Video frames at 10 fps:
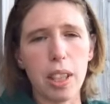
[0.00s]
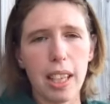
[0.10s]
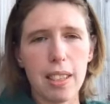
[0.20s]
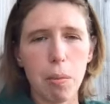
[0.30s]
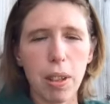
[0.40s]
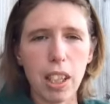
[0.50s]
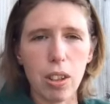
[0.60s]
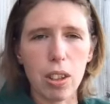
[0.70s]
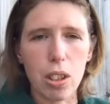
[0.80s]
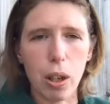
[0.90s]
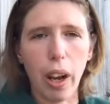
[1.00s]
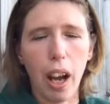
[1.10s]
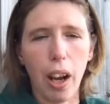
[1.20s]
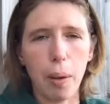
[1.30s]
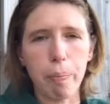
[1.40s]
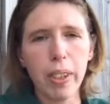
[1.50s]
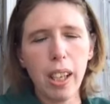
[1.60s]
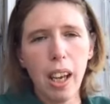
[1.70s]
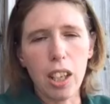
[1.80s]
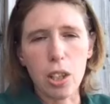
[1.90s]
So that's something you can do at home.
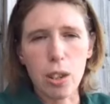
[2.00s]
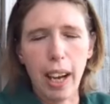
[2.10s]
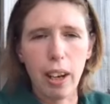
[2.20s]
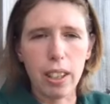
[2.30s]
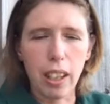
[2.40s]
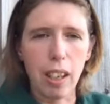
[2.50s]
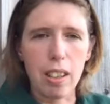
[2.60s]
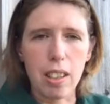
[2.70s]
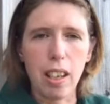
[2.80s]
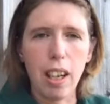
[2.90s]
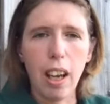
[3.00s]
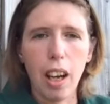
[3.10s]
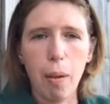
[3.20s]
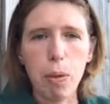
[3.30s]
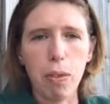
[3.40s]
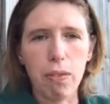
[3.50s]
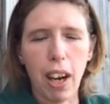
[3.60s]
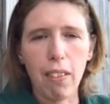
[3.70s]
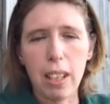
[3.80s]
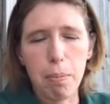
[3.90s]
You can do it out in the garden,
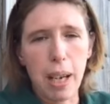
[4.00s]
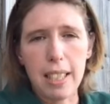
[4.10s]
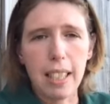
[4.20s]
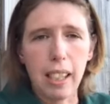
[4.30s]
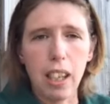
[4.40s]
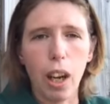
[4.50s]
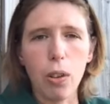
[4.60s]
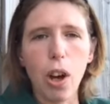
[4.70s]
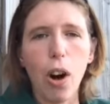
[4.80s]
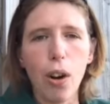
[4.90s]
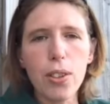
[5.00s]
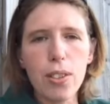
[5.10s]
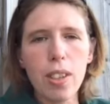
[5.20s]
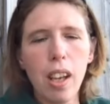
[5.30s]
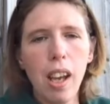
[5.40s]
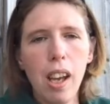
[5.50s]
very basically no cost.